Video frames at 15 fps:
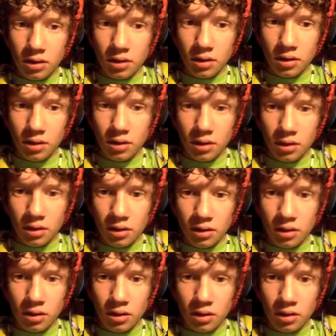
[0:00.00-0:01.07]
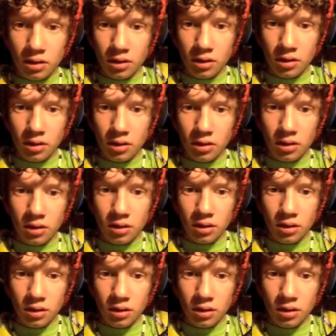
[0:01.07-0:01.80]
(silence)